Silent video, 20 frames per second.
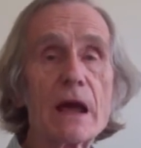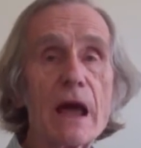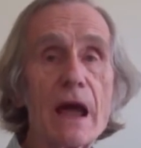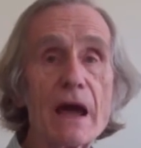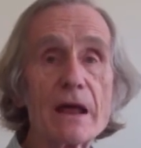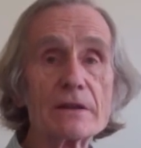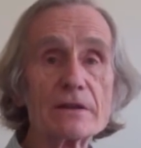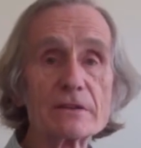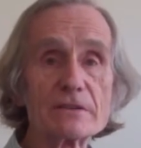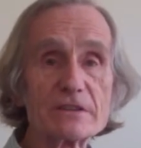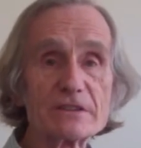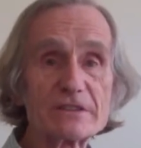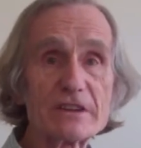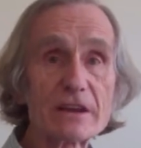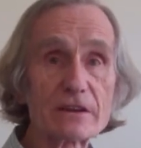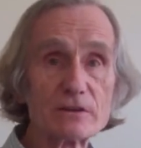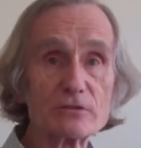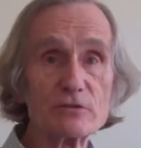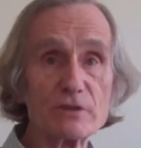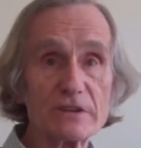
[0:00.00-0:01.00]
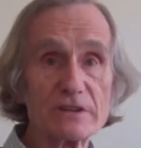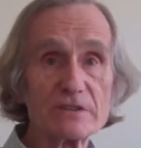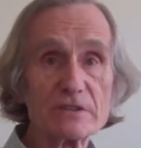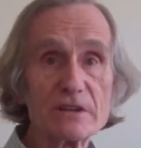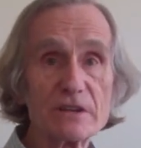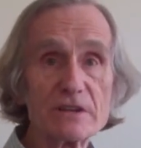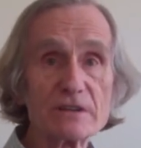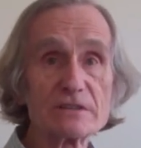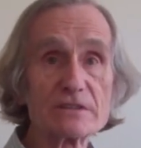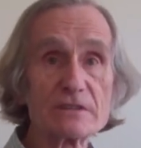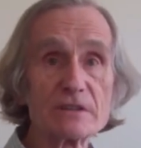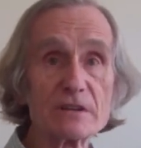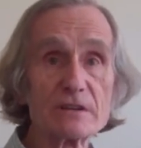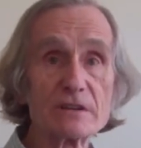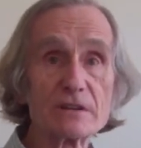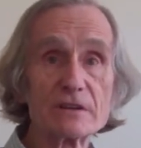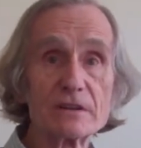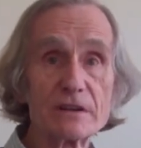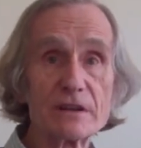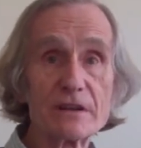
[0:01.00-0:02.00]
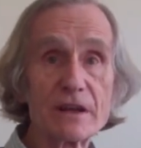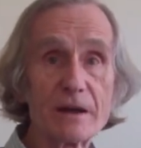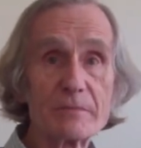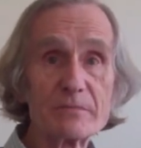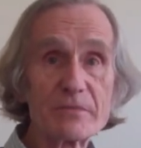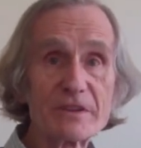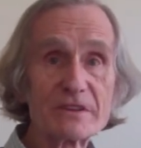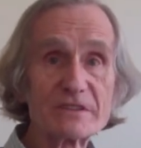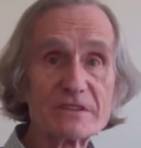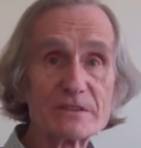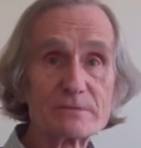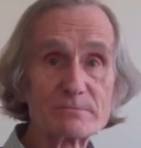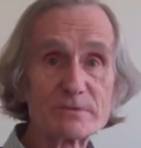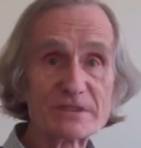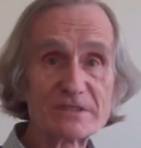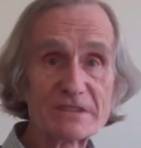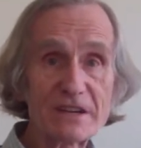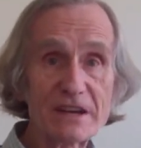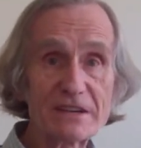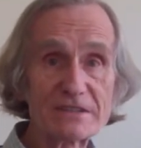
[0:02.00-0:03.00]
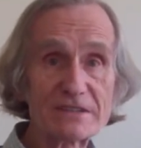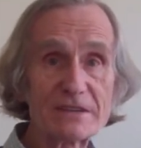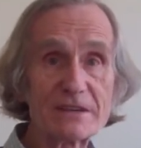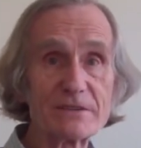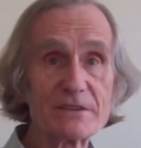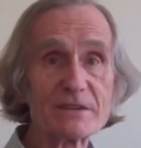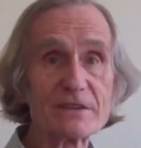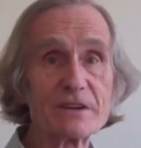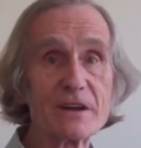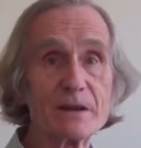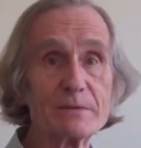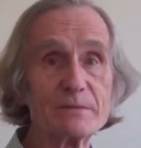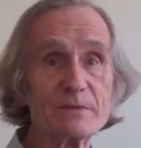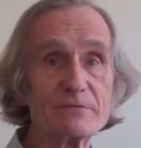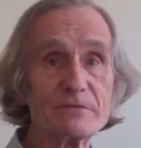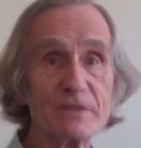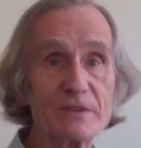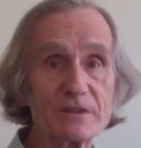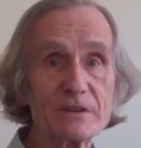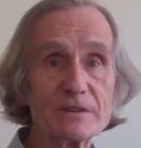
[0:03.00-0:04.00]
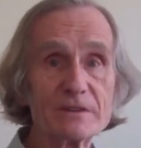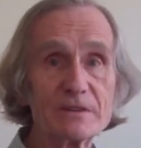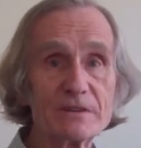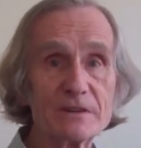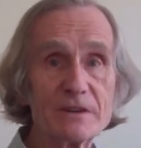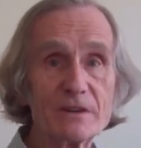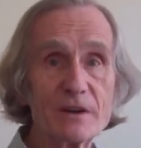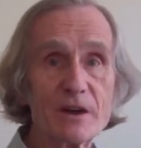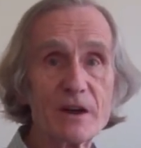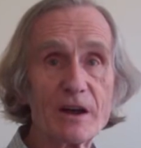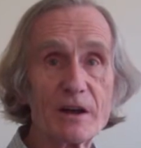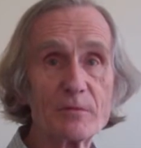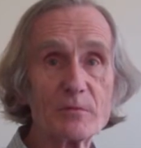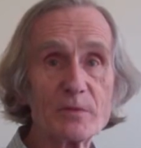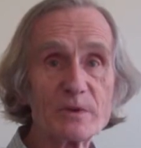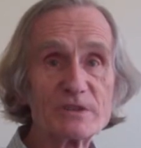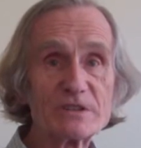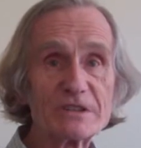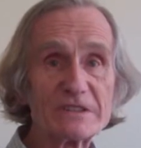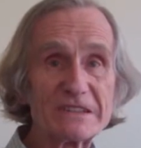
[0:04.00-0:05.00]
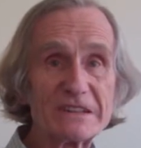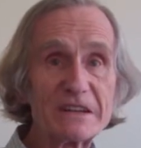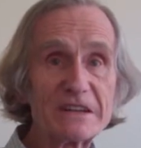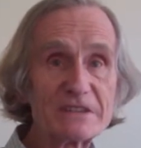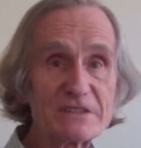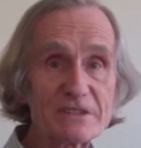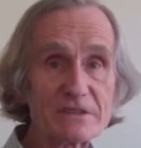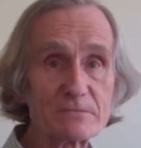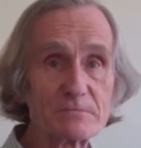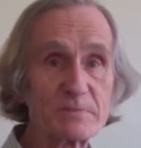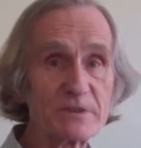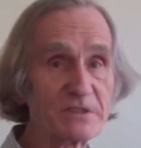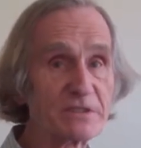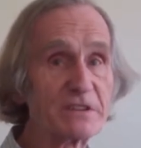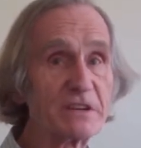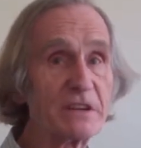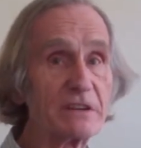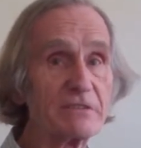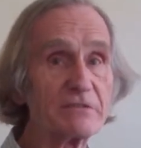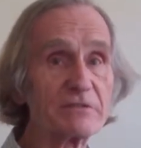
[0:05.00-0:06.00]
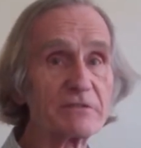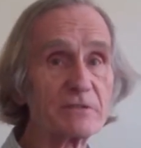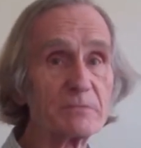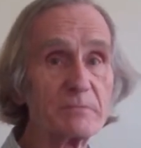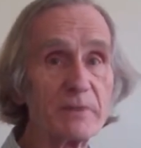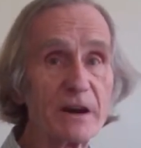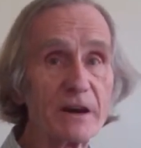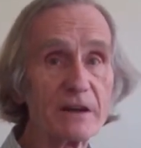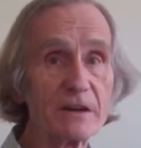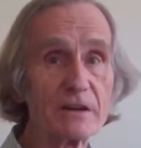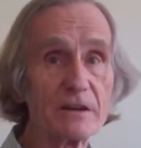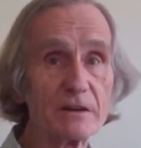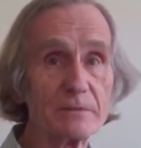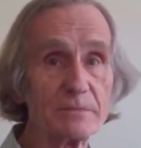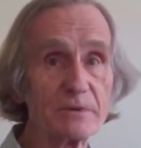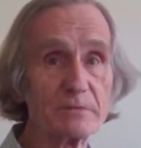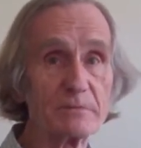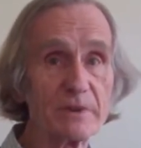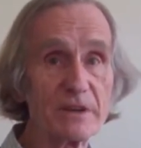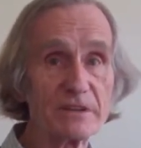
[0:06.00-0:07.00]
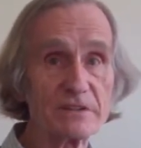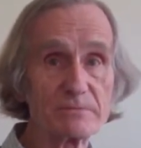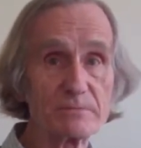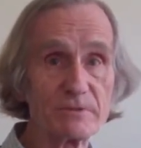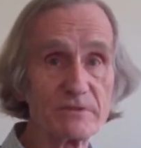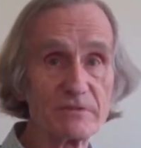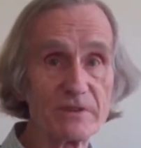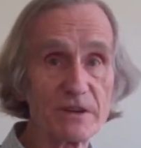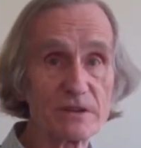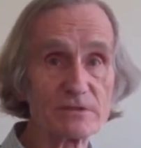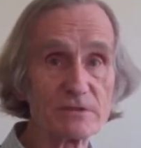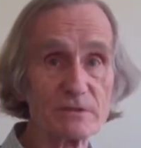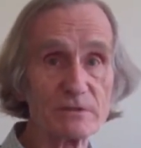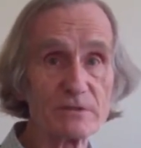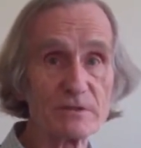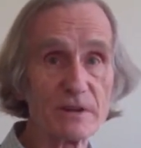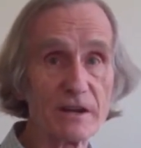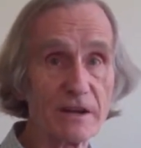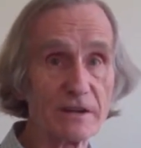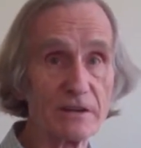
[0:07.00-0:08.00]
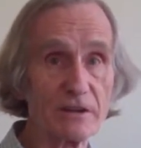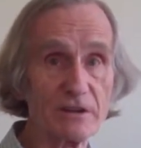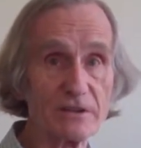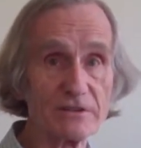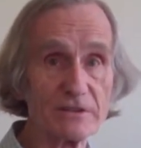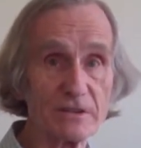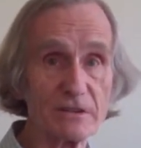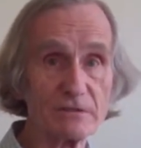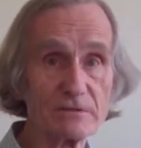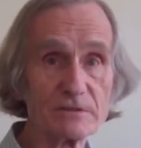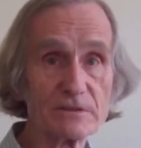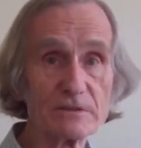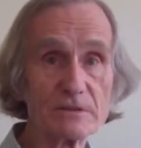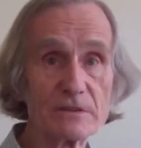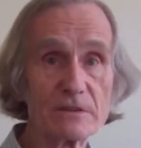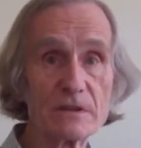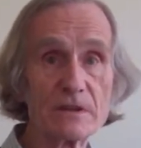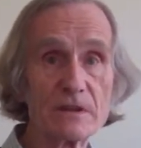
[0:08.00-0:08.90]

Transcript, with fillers: And the second reason is that um, this is precisely the time of year uh, which is least perceived by urban-based professionals like ourselves,